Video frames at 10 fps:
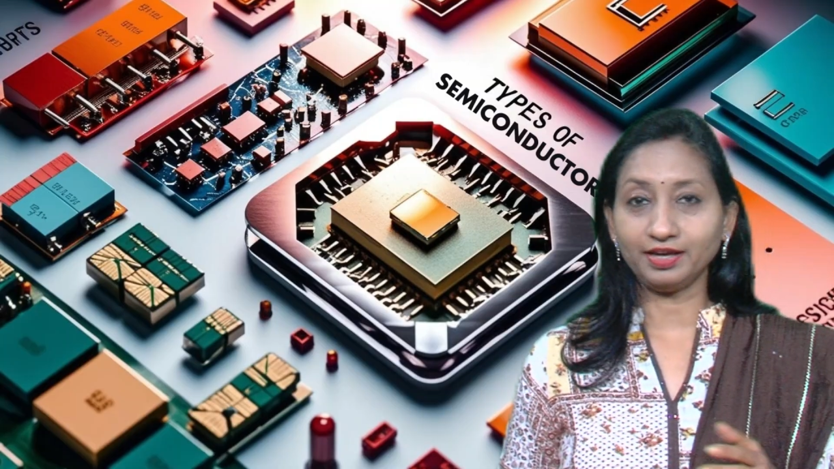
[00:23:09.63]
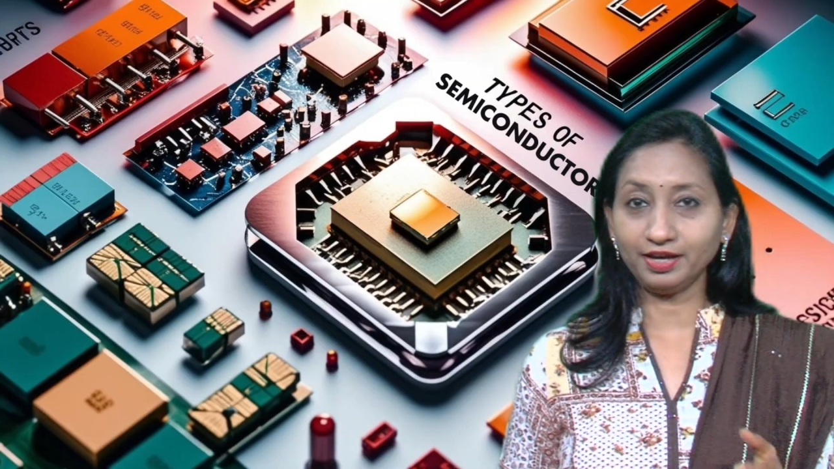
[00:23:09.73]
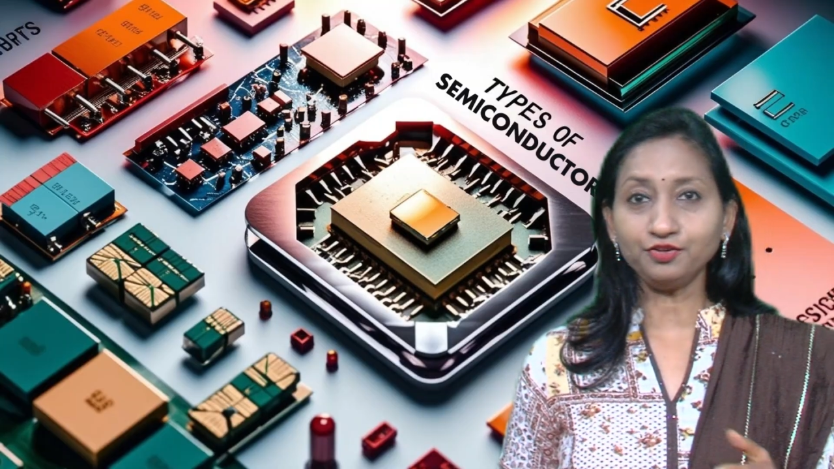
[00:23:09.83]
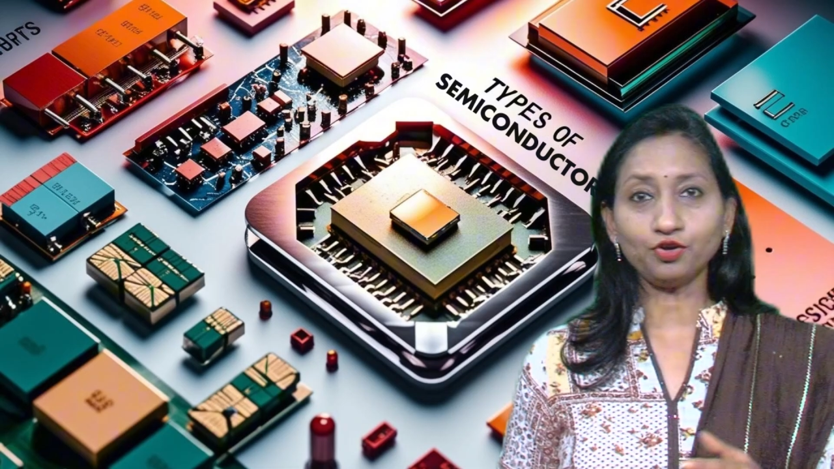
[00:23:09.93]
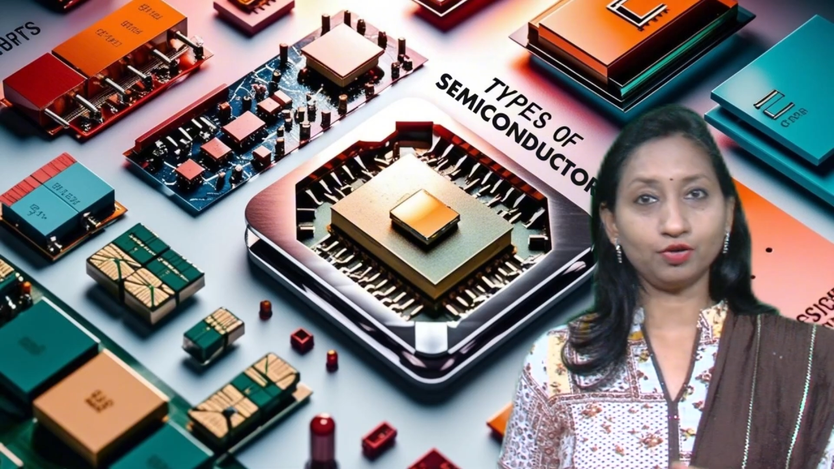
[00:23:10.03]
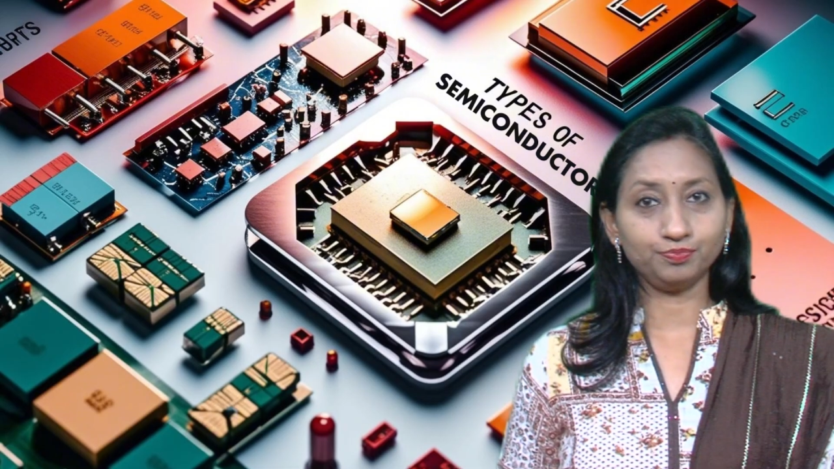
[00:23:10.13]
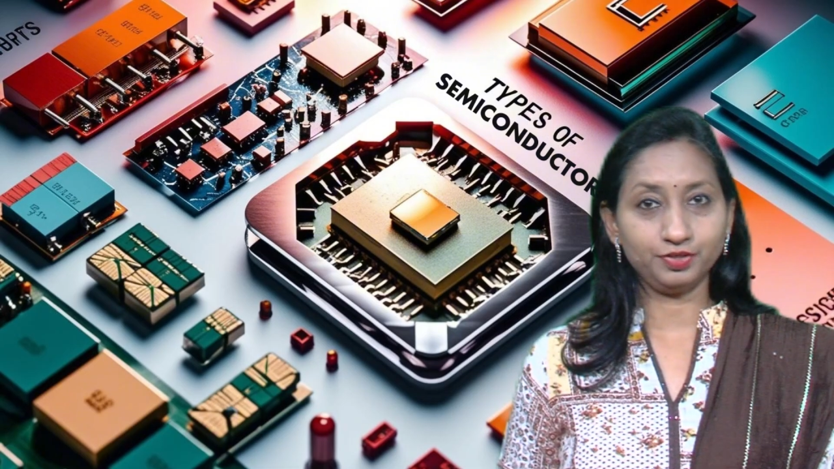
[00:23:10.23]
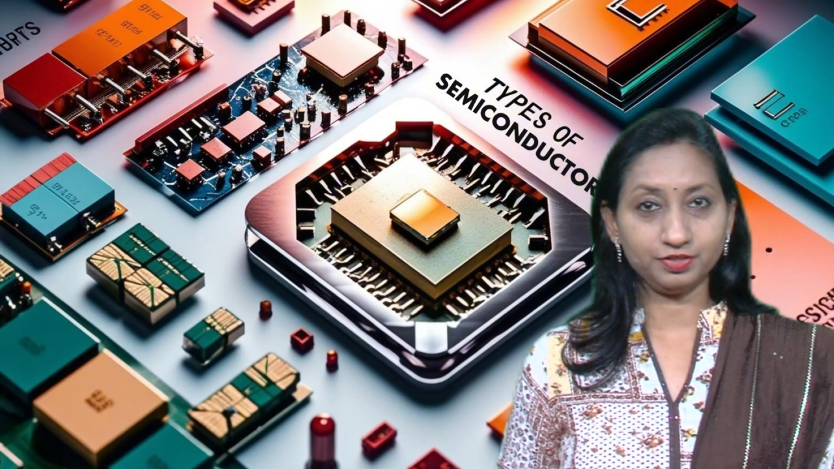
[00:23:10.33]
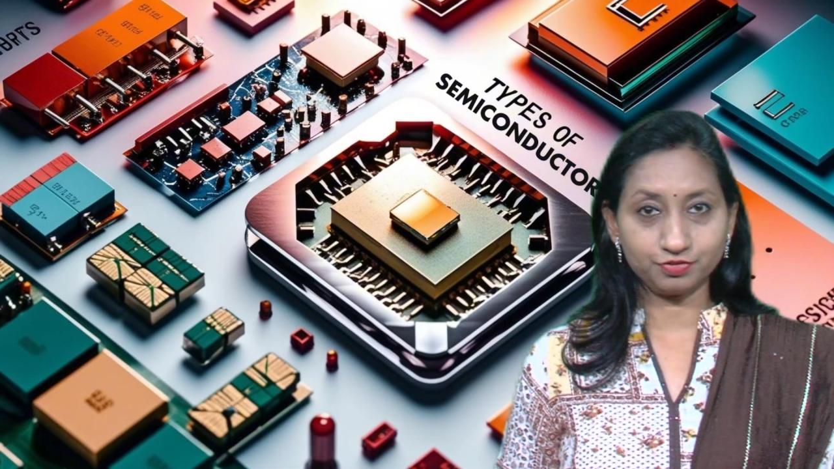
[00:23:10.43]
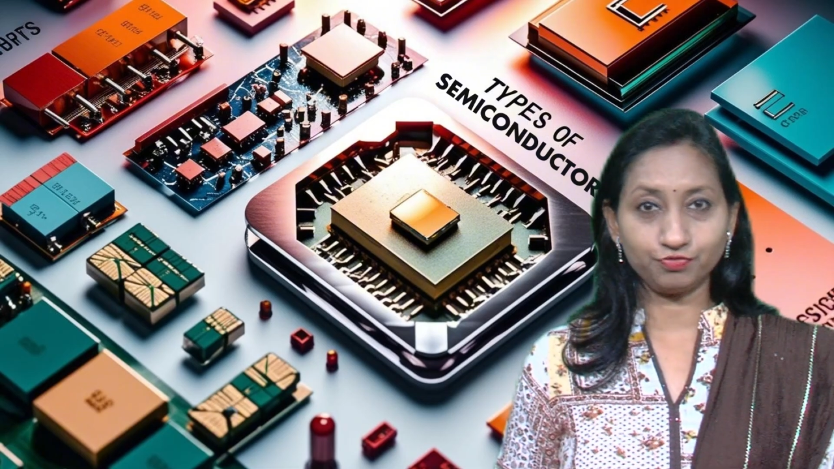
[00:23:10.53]
end of
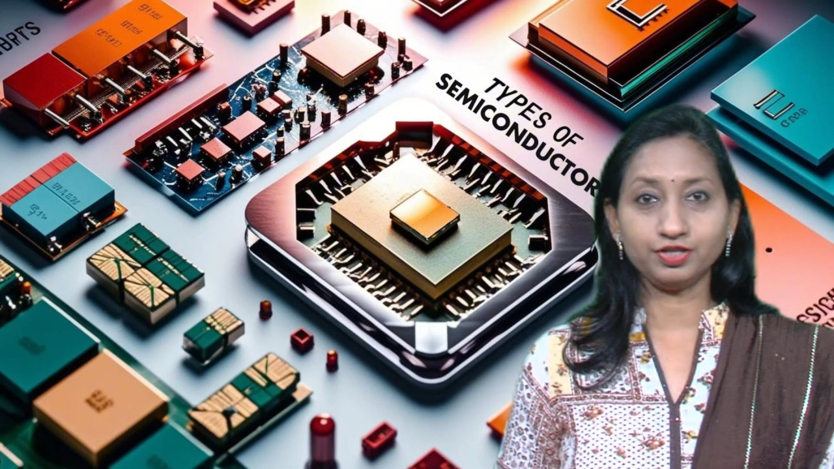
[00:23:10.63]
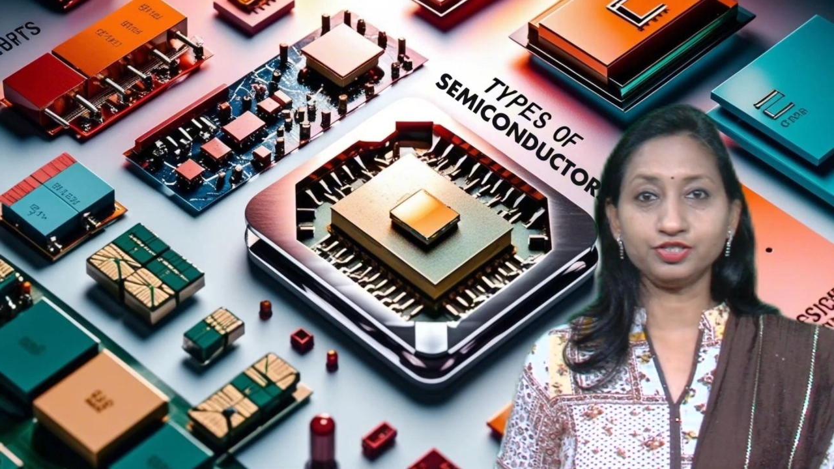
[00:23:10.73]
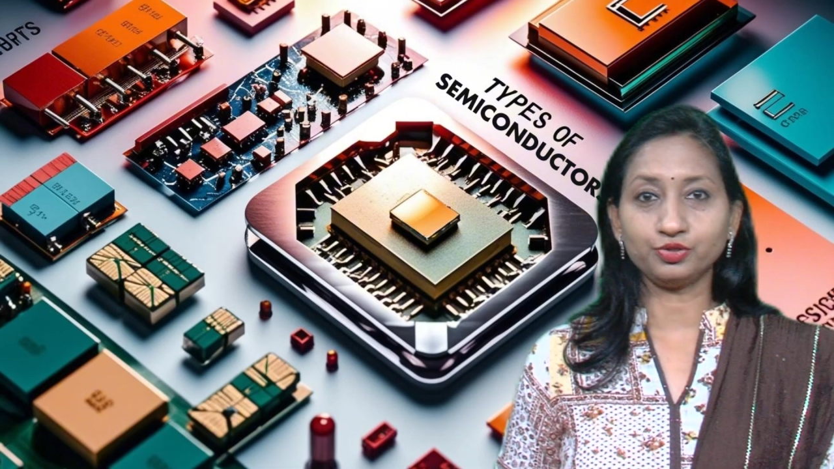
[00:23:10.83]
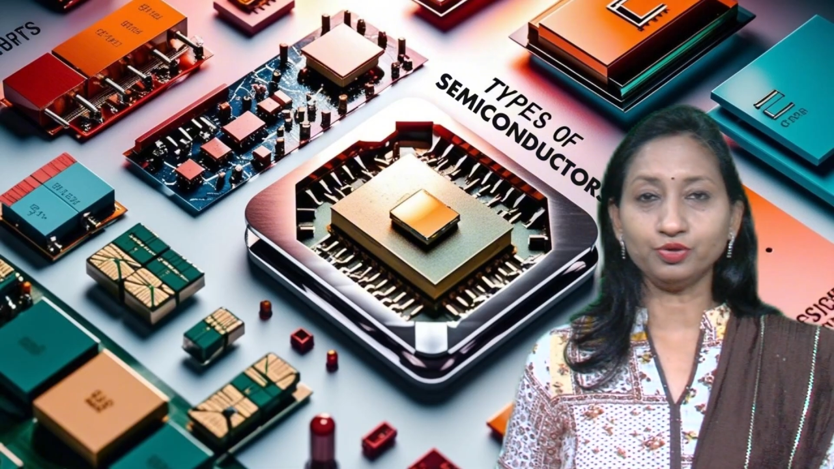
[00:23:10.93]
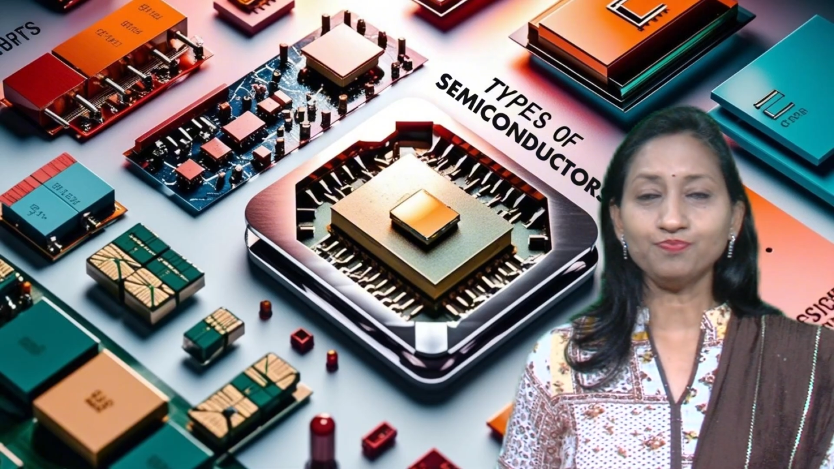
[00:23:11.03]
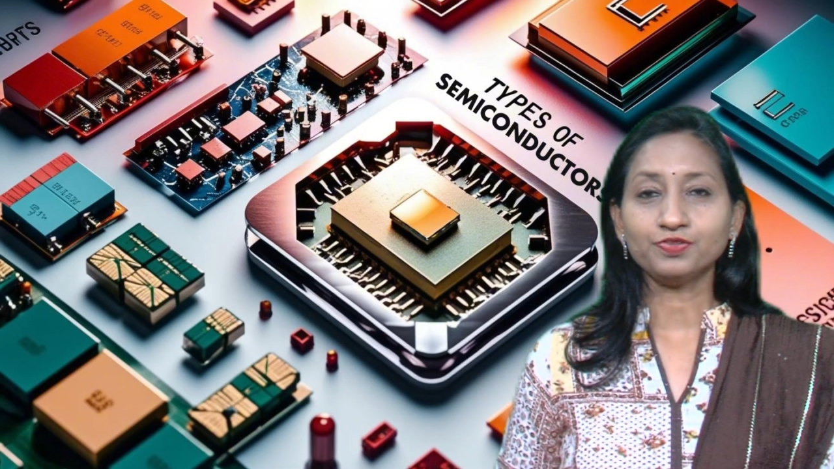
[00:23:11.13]
this video.